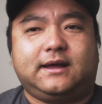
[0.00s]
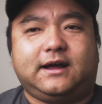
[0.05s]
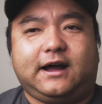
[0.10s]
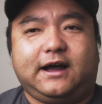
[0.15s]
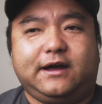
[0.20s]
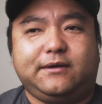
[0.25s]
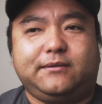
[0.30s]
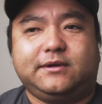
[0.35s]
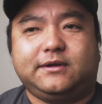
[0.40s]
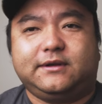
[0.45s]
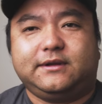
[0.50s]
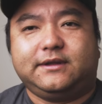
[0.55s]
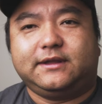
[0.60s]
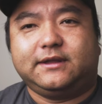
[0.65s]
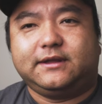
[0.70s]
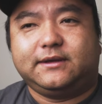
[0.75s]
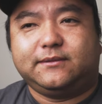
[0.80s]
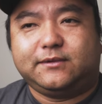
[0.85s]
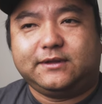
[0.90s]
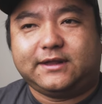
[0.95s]
I would
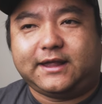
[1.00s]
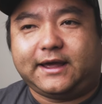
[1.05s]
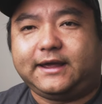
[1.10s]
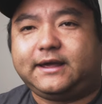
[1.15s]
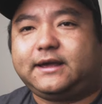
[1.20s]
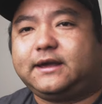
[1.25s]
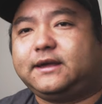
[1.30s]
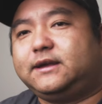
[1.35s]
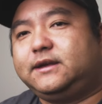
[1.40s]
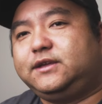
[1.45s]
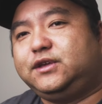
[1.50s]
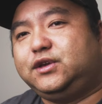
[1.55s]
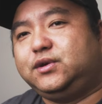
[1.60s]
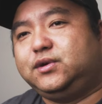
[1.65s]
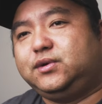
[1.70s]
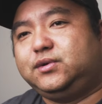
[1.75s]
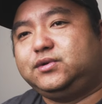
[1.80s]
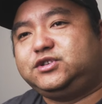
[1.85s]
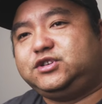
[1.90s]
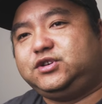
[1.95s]
like
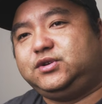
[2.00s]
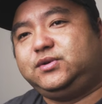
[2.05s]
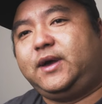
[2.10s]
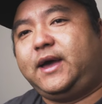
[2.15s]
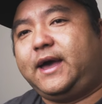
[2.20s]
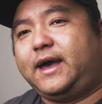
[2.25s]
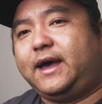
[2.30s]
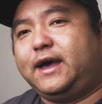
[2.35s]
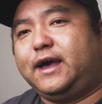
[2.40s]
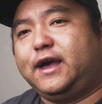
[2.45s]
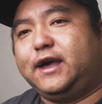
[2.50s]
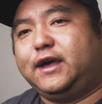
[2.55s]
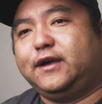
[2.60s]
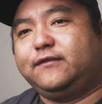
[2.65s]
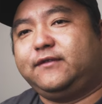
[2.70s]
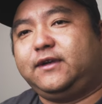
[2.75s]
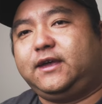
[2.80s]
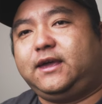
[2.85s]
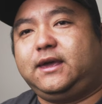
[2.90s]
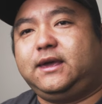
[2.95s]
you to
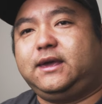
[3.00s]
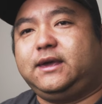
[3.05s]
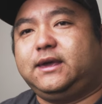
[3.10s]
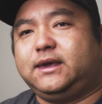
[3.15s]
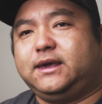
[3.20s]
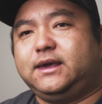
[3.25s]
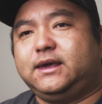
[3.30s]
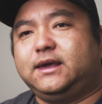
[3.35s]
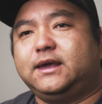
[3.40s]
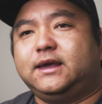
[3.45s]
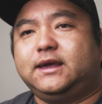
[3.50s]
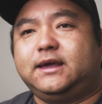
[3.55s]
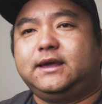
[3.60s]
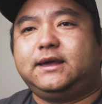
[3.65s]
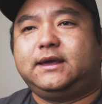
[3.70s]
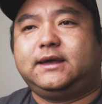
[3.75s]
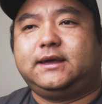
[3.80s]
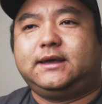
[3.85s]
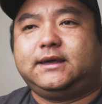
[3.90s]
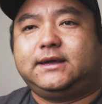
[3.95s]
have a
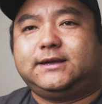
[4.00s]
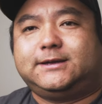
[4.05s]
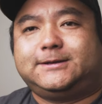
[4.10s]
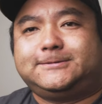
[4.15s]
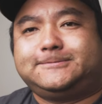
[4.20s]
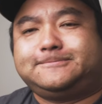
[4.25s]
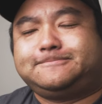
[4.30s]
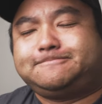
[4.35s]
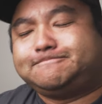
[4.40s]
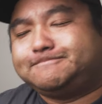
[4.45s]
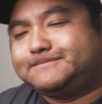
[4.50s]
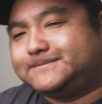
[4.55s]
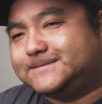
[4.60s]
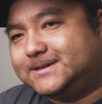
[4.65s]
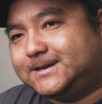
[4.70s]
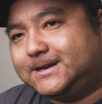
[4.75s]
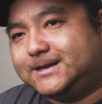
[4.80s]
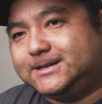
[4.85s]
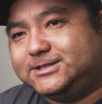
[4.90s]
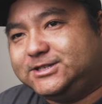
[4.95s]

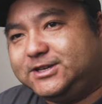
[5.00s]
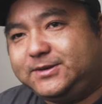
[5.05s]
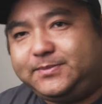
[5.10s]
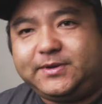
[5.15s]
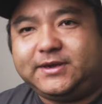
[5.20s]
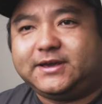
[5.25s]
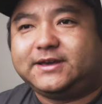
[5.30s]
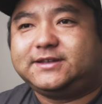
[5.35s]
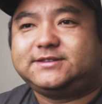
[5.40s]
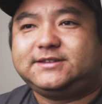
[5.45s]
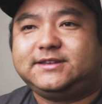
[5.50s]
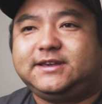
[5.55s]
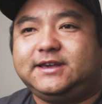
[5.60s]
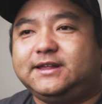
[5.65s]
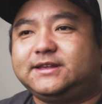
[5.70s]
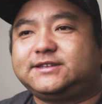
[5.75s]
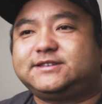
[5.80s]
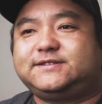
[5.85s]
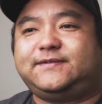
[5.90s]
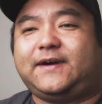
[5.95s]
GPS
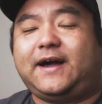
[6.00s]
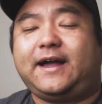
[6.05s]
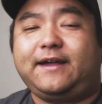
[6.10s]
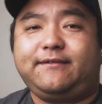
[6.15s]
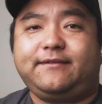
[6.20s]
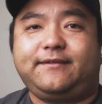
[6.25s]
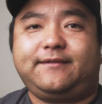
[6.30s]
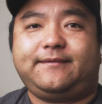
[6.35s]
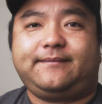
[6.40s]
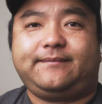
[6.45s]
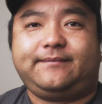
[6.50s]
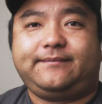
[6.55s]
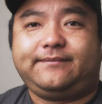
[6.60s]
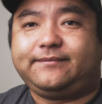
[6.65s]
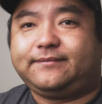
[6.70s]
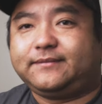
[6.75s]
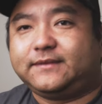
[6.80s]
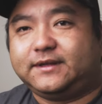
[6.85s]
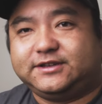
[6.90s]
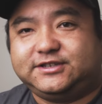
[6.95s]
Helix 5.
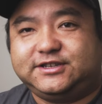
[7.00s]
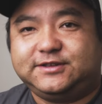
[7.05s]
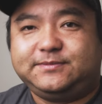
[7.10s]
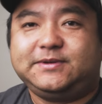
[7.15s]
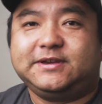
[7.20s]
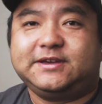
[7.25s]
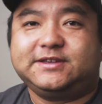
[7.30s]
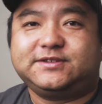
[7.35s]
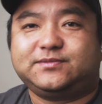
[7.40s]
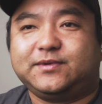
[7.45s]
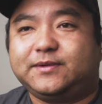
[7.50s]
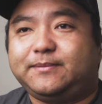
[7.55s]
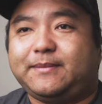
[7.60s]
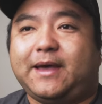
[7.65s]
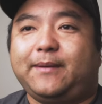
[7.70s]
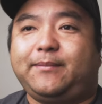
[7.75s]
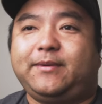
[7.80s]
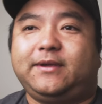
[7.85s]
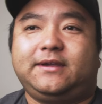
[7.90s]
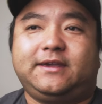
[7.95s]
GPS with
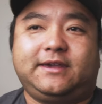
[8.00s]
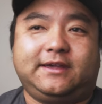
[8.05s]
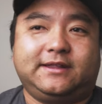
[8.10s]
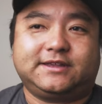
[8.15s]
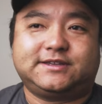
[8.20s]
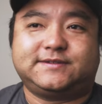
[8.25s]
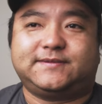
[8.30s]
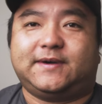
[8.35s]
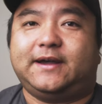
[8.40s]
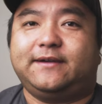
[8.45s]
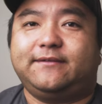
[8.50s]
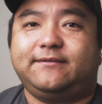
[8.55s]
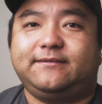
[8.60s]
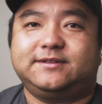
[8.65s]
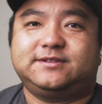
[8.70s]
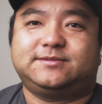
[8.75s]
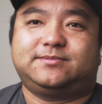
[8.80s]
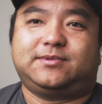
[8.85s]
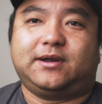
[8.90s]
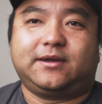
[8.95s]
mapping, Helix
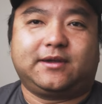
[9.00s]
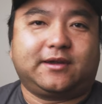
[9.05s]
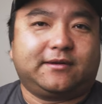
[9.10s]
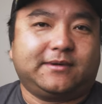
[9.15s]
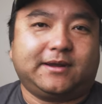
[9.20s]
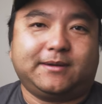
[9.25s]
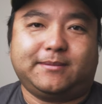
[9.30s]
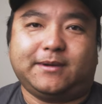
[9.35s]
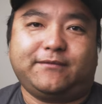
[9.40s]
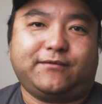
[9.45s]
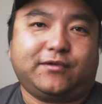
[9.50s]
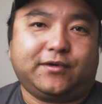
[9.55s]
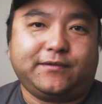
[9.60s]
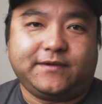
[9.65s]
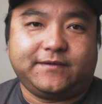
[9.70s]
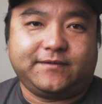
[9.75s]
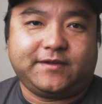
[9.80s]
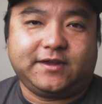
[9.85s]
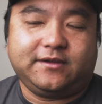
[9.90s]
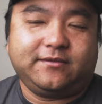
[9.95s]
5. It's probably going to run about
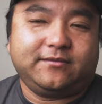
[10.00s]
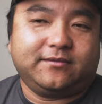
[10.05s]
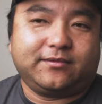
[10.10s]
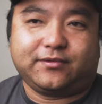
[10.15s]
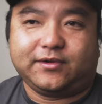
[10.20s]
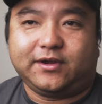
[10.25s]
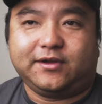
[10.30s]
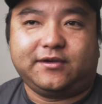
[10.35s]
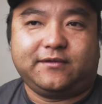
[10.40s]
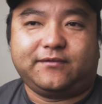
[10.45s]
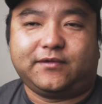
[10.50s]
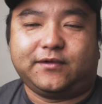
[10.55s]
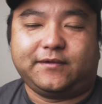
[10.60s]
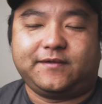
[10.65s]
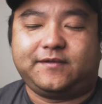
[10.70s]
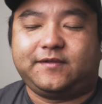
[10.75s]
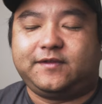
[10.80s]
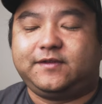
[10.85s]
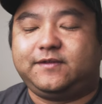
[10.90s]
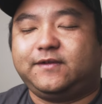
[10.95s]
450, 300,
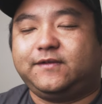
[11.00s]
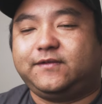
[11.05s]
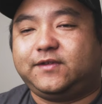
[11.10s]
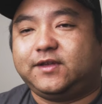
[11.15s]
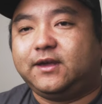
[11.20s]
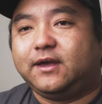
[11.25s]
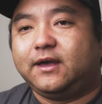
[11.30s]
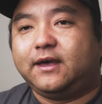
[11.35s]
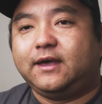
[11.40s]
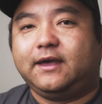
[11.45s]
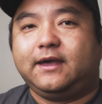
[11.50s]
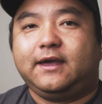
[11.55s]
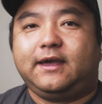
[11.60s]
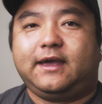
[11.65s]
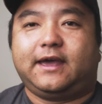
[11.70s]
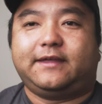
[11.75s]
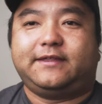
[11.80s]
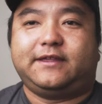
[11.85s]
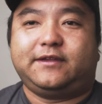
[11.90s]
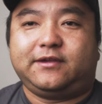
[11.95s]
450, 50.
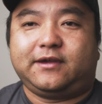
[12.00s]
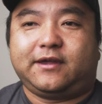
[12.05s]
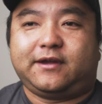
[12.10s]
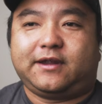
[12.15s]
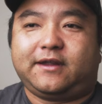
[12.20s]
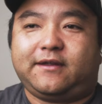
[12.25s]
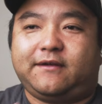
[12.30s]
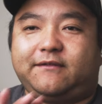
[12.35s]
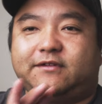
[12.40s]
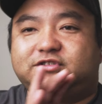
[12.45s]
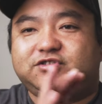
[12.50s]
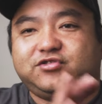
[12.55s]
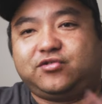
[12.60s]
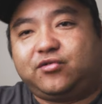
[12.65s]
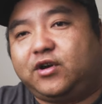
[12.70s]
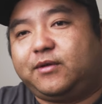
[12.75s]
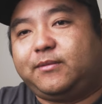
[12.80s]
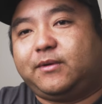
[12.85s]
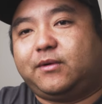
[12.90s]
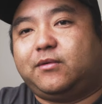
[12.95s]
And then you're going to have a
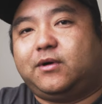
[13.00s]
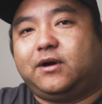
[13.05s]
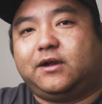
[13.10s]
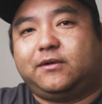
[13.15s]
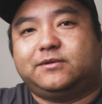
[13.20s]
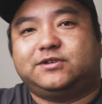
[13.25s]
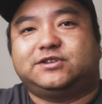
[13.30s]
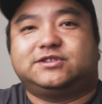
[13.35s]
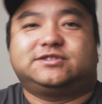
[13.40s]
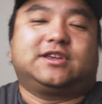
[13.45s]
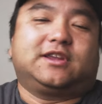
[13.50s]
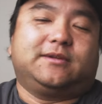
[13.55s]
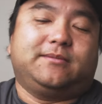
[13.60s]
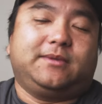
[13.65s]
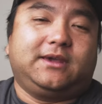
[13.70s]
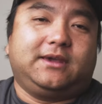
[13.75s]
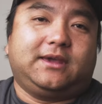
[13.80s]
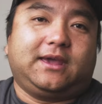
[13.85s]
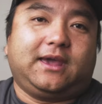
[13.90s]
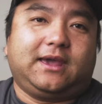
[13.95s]
tournament one, which is going to
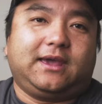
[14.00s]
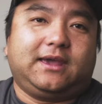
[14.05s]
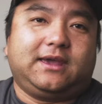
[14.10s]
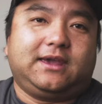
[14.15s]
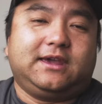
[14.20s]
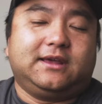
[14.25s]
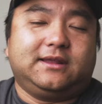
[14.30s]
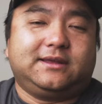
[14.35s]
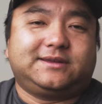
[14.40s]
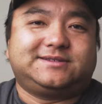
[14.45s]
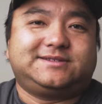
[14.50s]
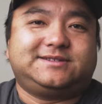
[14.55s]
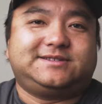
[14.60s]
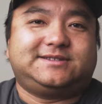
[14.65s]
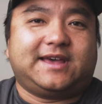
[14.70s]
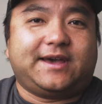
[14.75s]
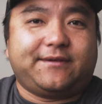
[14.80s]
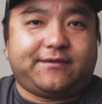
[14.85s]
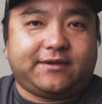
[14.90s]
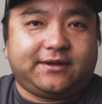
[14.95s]
be a Helix
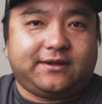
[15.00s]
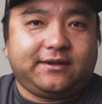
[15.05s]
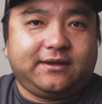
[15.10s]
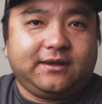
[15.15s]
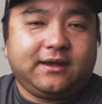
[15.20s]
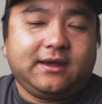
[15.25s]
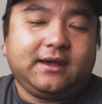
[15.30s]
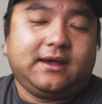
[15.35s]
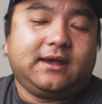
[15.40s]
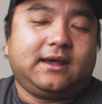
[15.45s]
7